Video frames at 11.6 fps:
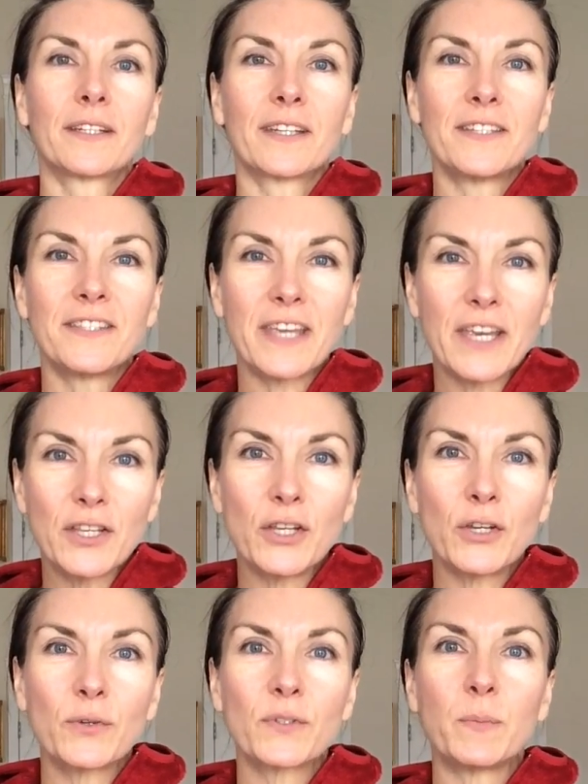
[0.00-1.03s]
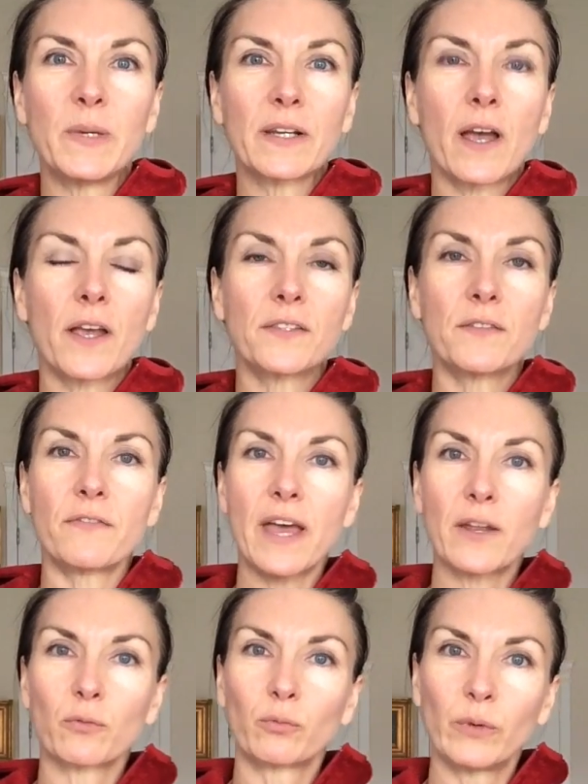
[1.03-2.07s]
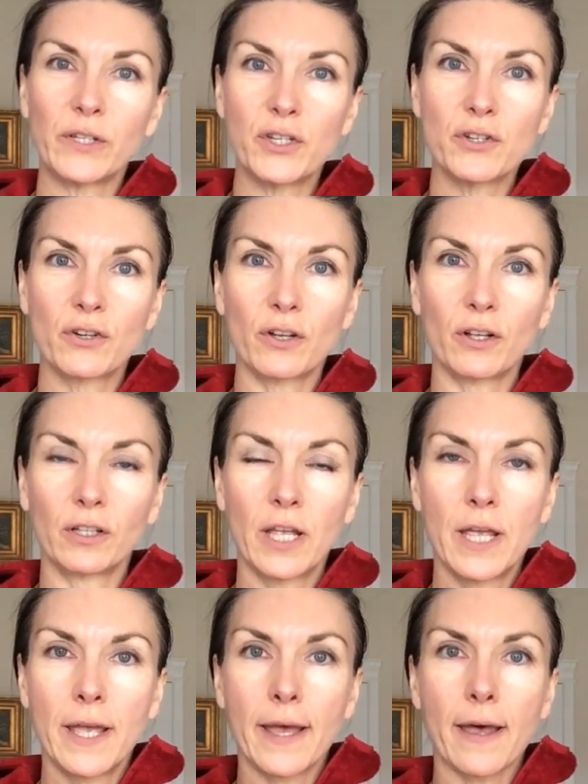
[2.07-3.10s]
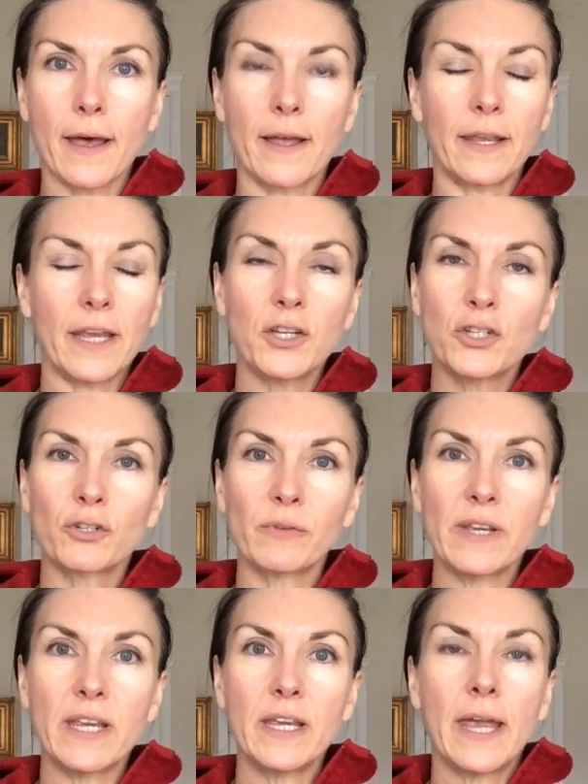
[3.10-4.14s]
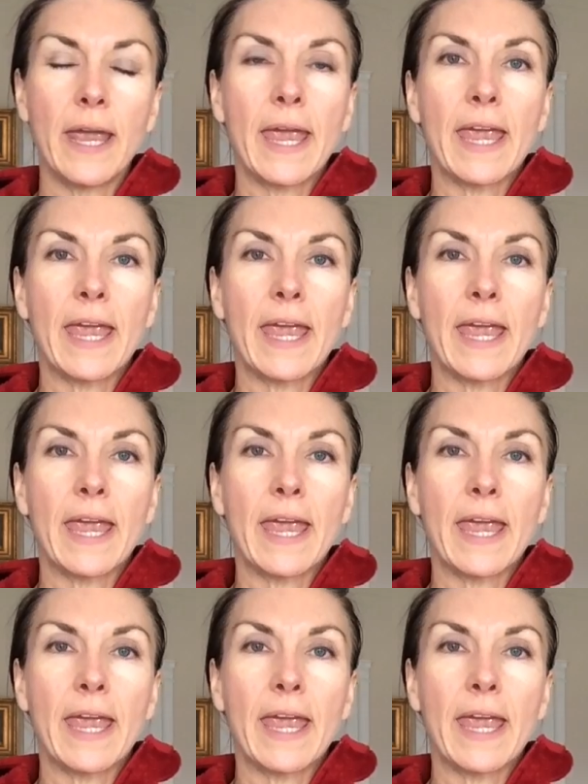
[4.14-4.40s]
continues because of that original injury.